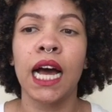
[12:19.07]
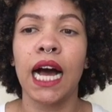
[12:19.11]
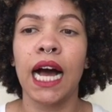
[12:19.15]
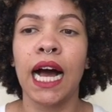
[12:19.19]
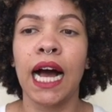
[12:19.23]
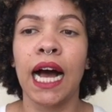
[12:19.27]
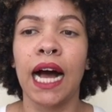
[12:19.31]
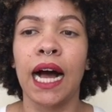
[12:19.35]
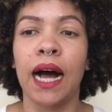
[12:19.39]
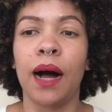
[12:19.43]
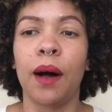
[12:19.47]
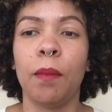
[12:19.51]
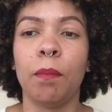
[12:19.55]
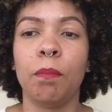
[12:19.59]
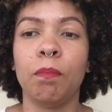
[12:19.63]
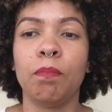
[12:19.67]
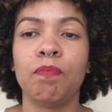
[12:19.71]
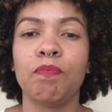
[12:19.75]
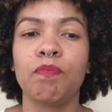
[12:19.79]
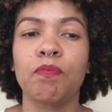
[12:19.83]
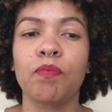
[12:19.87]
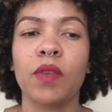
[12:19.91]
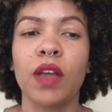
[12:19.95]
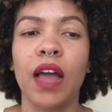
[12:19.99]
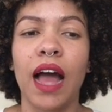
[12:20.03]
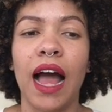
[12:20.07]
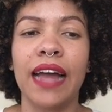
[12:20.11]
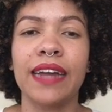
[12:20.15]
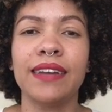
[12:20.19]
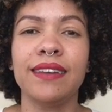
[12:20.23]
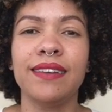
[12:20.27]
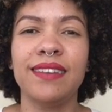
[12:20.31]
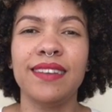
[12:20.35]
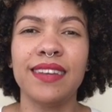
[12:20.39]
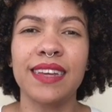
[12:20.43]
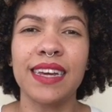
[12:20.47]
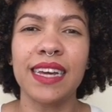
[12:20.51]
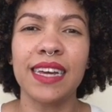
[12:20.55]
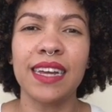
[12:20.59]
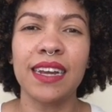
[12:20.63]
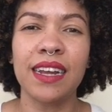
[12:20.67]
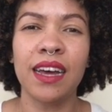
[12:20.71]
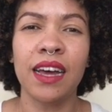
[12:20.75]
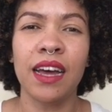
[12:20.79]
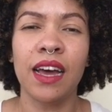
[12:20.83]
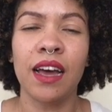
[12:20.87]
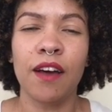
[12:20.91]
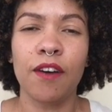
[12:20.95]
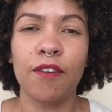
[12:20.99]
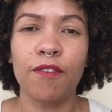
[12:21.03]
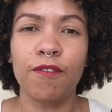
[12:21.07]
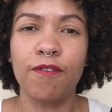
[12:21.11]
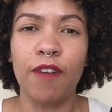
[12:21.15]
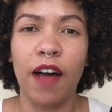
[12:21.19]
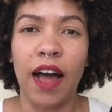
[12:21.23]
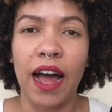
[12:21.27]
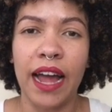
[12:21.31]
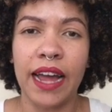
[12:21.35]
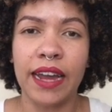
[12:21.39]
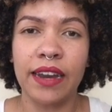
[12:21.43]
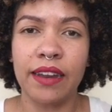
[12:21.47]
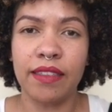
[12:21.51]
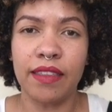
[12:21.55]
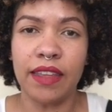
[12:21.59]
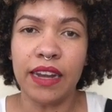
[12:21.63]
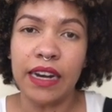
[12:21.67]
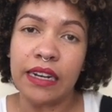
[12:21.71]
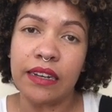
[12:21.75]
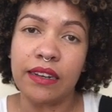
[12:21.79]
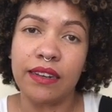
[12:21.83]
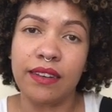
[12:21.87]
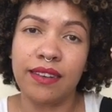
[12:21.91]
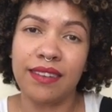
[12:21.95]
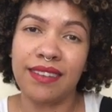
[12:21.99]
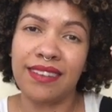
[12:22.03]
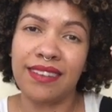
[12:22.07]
I did find that